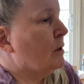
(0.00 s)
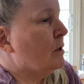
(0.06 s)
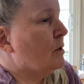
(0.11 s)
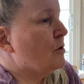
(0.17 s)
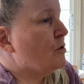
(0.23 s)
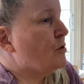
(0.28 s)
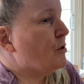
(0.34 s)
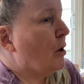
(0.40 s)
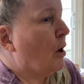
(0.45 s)

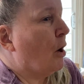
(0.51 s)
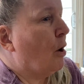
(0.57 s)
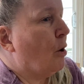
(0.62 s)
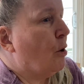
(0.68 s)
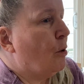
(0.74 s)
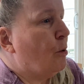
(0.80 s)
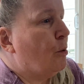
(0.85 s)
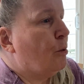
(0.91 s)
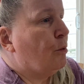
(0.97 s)

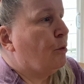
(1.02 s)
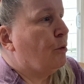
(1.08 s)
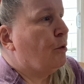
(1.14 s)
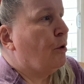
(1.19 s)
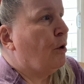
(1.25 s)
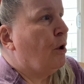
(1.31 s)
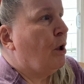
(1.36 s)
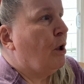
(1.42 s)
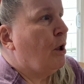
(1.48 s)
So
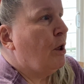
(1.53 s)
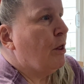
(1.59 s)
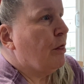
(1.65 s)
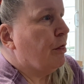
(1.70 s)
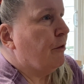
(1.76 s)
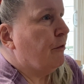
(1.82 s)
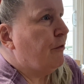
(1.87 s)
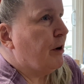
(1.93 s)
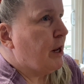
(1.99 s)

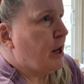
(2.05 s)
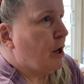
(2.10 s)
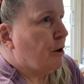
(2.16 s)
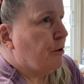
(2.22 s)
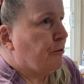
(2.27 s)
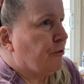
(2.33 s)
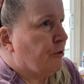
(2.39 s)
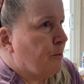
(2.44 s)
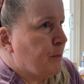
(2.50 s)
the video
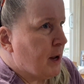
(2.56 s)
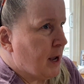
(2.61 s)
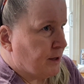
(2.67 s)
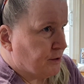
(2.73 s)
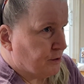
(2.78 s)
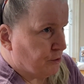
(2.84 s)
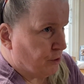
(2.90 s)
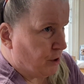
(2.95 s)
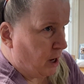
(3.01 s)
from
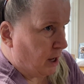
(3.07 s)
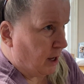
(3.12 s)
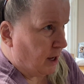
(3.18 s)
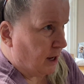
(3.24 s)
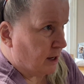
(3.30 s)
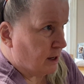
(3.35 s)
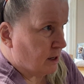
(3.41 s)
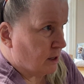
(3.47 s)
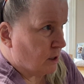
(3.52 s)

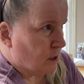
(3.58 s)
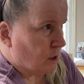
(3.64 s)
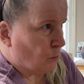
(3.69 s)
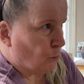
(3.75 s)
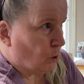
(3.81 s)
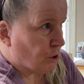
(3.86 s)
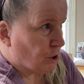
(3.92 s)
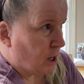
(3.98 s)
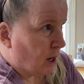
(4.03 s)
yesterday,
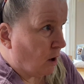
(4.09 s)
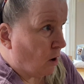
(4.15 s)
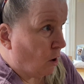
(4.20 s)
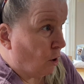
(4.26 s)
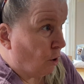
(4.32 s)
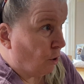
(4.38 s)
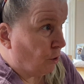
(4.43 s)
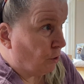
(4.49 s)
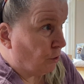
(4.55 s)
which I
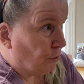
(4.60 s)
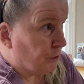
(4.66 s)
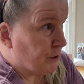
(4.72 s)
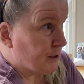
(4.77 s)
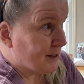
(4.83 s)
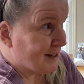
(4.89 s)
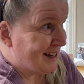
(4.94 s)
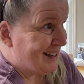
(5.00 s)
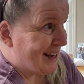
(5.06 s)
called
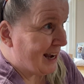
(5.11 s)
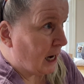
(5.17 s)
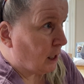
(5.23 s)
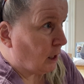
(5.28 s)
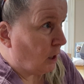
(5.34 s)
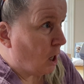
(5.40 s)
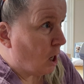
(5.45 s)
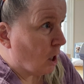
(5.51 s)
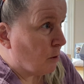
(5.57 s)
Seed
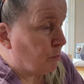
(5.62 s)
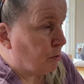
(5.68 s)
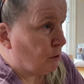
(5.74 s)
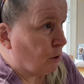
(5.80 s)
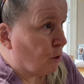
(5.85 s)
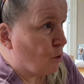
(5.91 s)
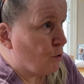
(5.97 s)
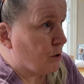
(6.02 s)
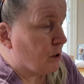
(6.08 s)
Catalog
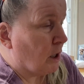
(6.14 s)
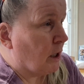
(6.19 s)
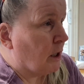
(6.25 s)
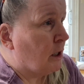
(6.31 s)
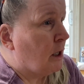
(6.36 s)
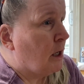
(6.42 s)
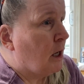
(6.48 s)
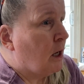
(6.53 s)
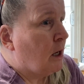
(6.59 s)
Palooza,
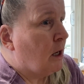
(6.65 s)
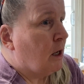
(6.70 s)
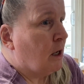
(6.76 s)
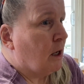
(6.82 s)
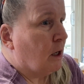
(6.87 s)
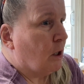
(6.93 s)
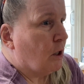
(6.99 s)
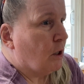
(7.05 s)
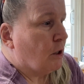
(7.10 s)

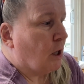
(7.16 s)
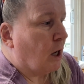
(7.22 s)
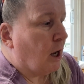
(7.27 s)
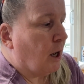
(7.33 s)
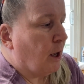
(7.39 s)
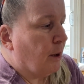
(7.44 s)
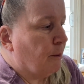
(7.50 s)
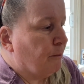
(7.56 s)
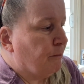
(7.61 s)

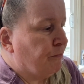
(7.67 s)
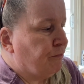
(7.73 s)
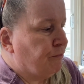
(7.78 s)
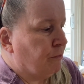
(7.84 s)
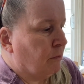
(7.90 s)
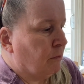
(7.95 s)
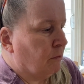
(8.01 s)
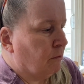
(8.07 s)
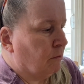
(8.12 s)
and
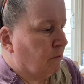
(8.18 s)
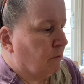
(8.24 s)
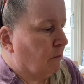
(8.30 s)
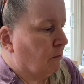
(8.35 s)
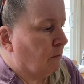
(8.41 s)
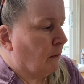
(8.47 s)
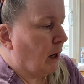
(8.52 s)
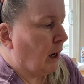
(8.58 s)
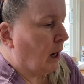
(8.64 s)

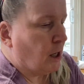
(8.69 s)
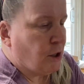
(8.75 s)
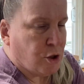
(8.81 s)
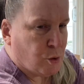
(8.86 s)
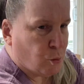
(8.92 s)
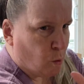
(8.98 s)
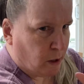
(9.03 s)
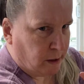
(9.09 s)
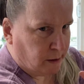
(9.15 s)
I
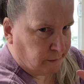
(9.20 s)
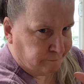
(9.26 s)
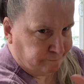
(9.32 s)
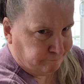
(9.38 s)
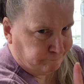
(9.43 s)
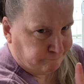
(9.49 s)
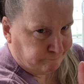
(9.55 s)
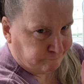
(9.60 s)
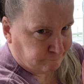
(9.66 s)
just want to
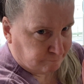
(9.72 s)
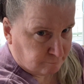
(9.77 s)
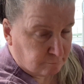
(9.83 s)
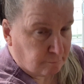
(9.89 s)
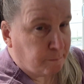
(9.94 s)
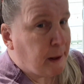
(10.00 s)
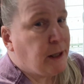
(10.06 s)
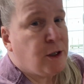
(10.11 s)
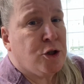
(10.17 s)

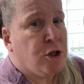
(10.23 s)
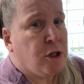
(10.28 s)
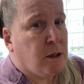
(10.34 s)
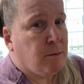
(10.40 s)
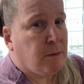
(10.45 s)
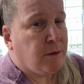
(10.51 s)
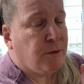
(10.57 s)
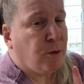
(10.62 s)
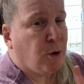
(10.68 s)
mention
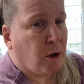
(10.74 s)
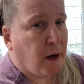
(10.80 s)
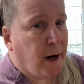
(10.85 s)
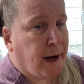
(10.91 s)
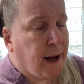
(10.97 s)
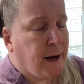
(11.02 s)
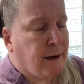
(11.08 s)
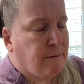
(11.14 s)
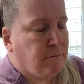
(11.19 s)
before I
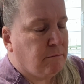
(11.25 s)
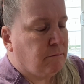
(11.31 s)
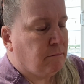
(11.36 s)
get,